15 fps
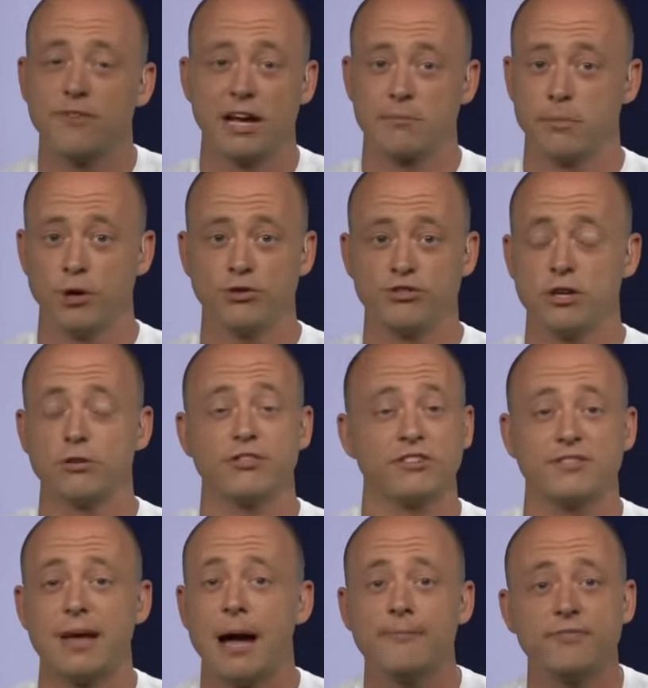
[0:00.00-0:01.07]
In fact, most years
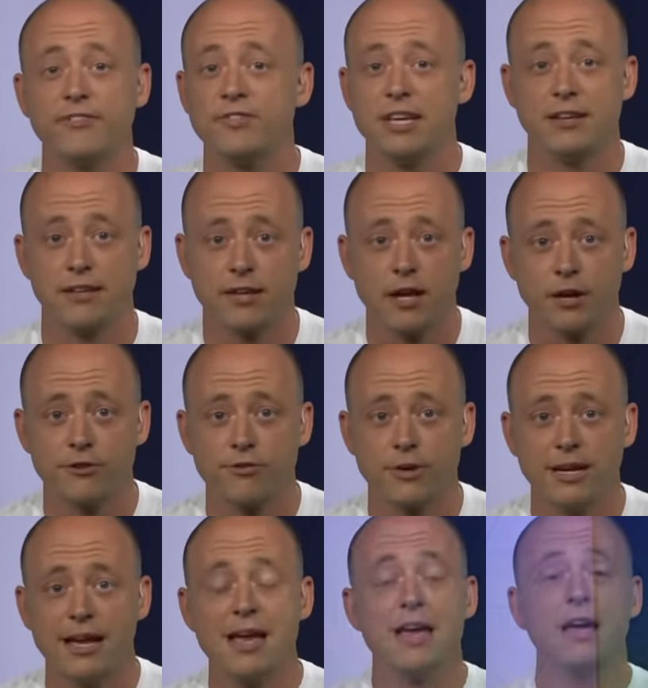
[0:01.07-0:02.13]
it's top fifteen in the
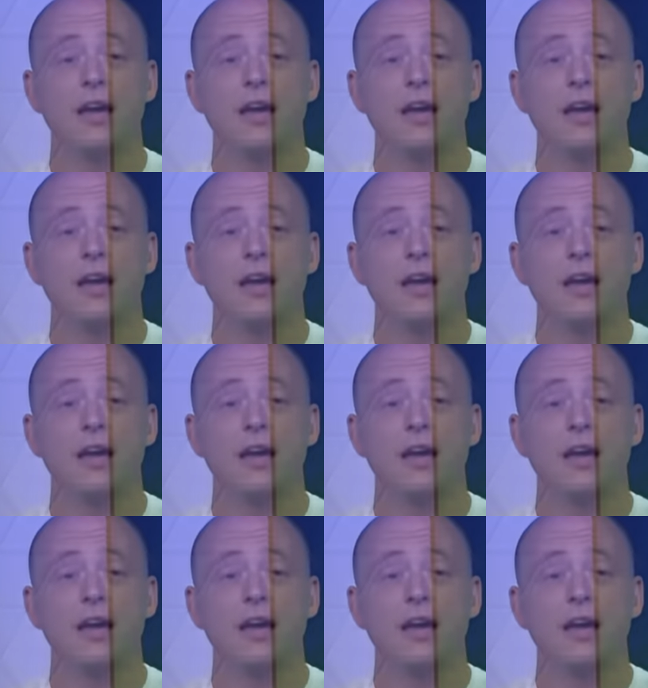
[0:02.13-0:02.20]
country.